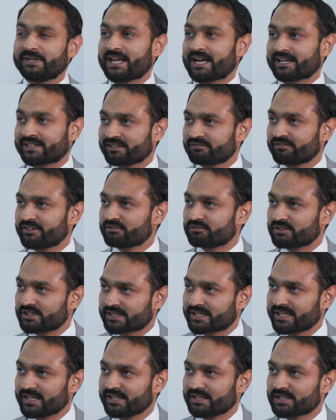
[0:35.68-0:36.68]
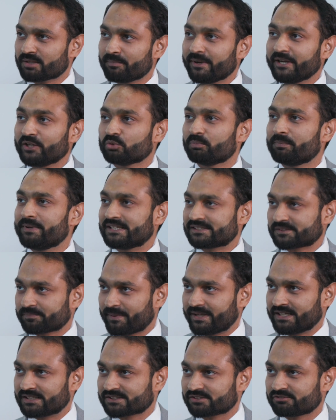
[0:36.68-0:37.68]
been actively working in the B2B
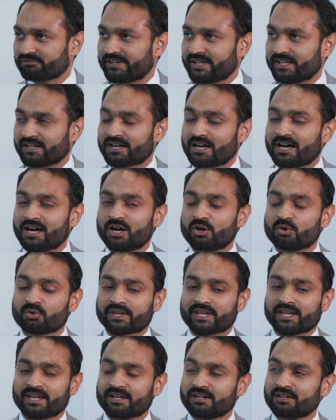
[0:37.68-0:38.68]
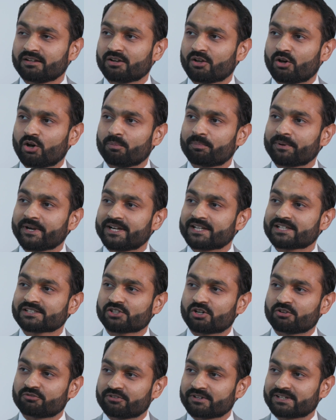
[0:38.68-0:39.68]
space where how can
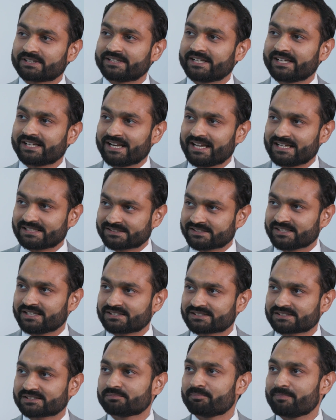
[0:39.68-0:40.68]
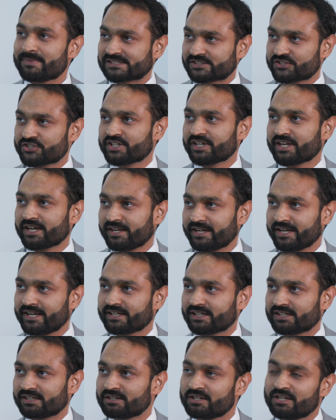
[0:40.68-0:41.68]
operators offer their assets, messaging and
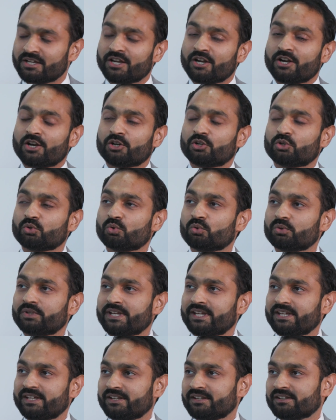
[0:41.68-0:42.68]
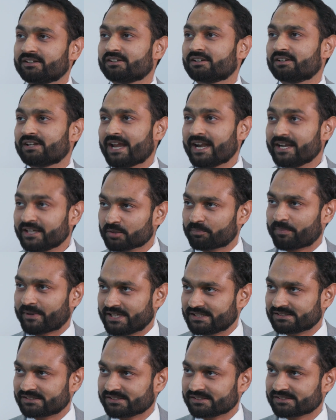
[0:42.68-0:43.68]
data, to the
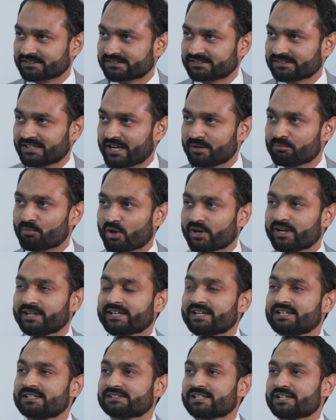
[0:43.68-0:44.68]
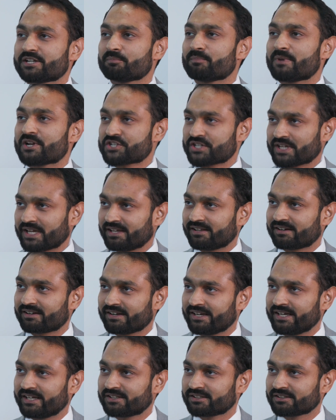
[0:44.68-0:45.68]
enterprises and monetize at a much higher
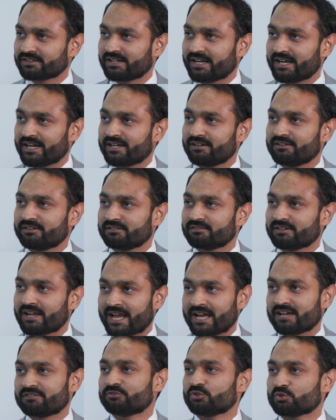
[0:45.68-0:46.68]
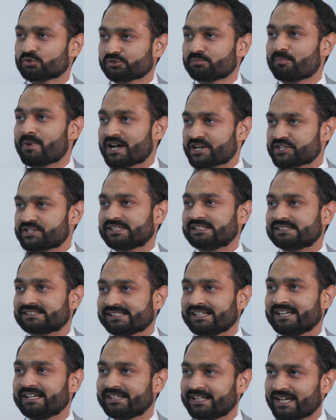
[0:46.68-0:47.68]
rate and have those
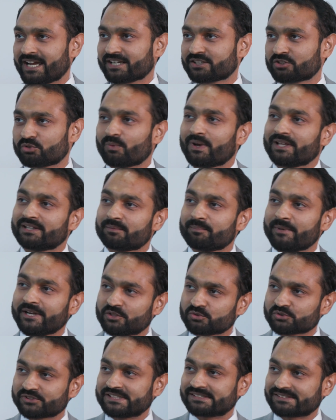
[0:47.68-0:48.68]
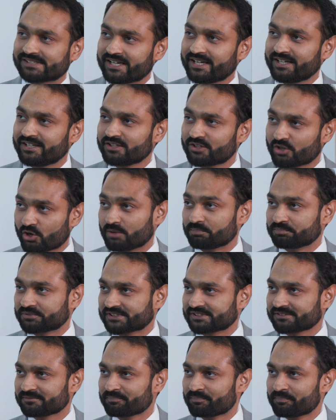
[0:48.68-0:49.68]
margins intact while the B2C side
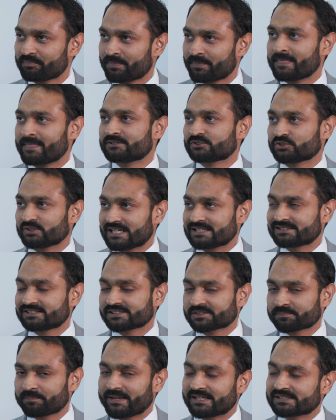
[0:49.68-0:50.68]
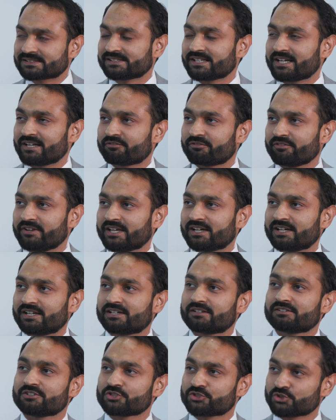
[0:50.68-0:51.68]
drops. So that's the space that we
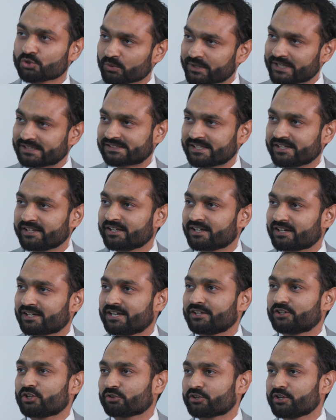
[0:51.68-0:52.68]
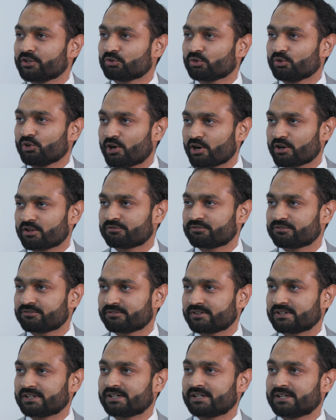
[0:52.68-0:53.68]
are showcasing here and talking to a lot
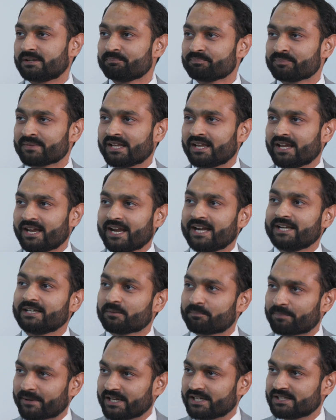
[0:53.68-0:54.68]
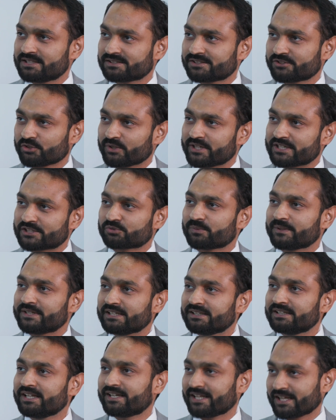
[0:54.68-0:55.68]
of enterprise units
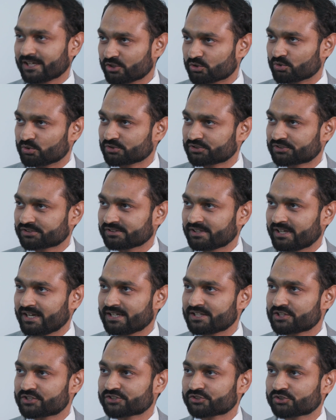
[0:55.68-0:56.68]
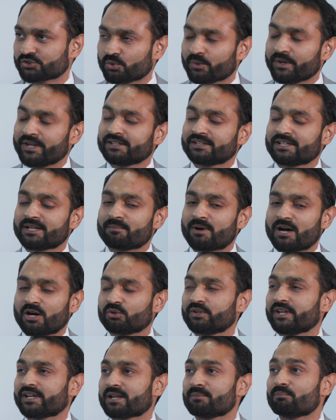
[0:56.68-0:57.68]
within the telcos and showing them
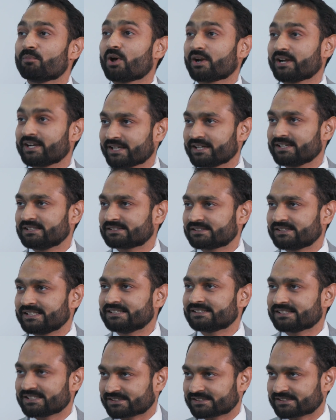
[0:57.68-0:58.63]
how they can monetize these